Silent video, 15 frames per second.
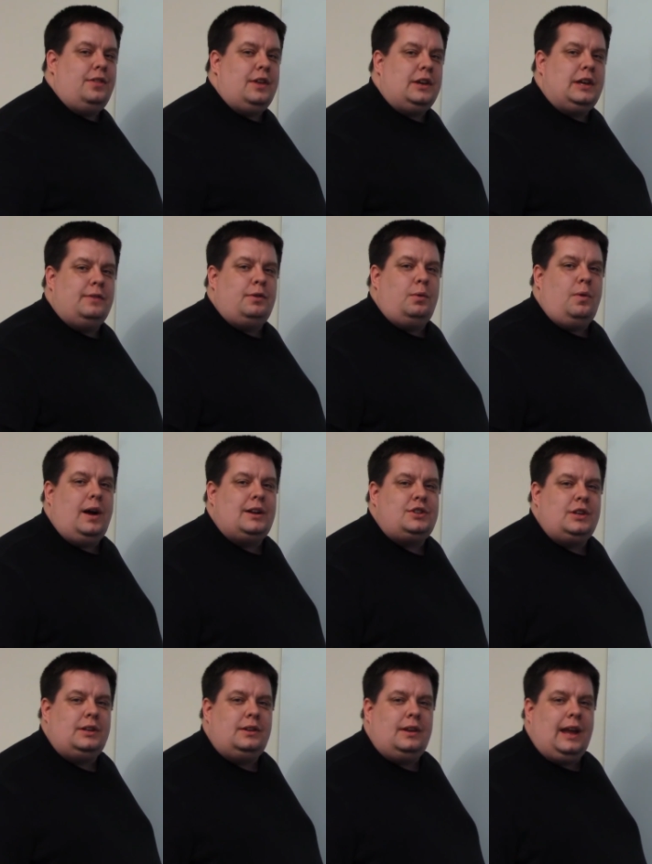thank you for
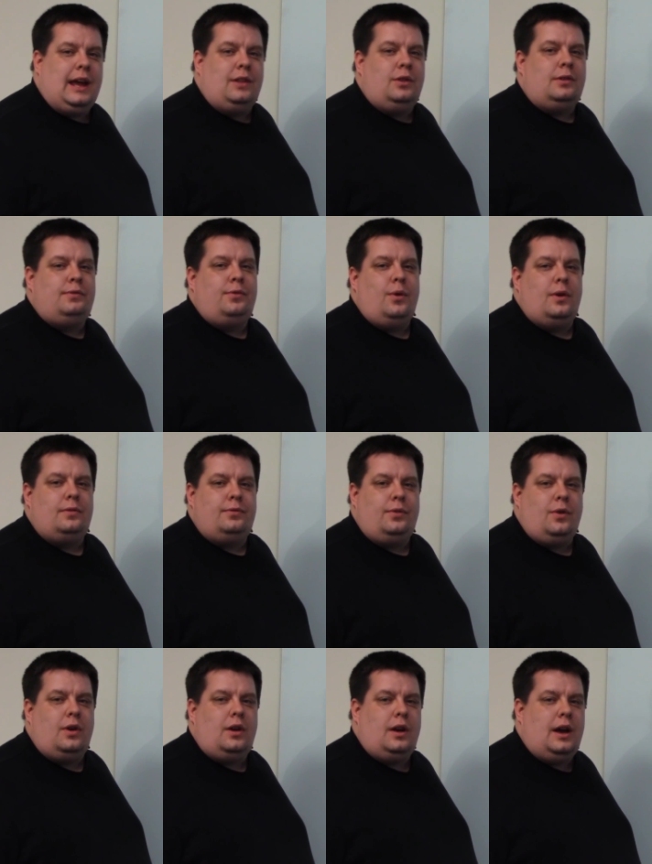watching and look forward
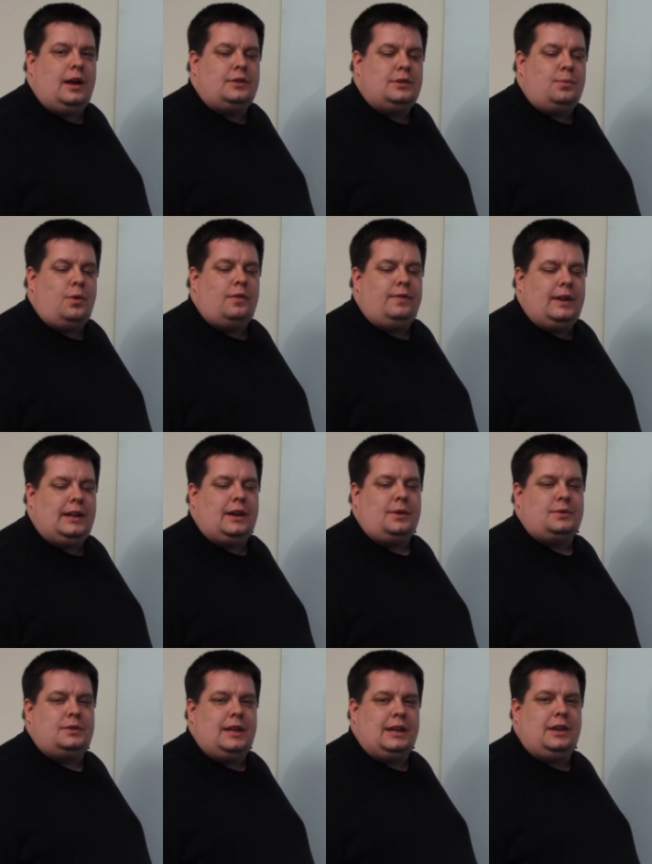for uh, to more
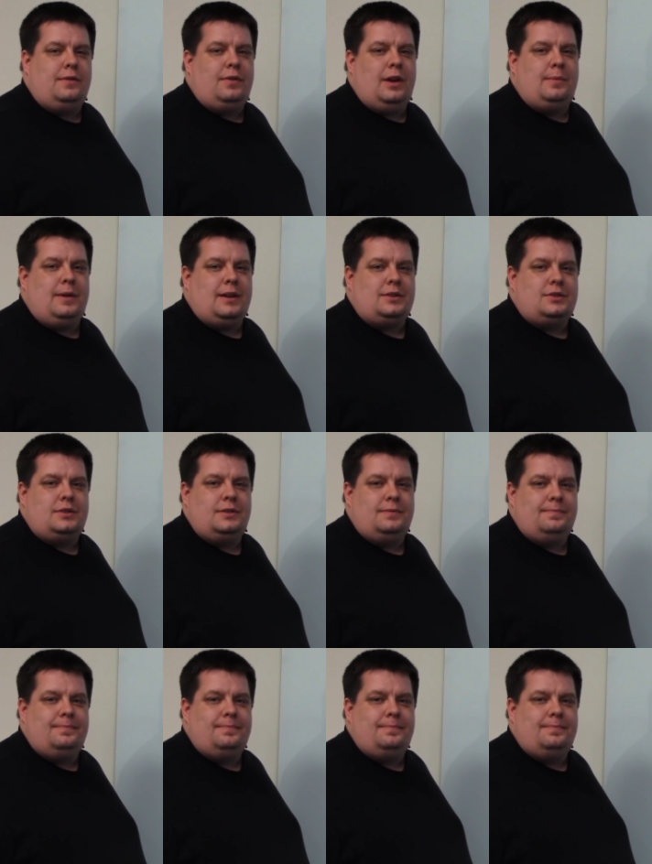videos. Thank you very much.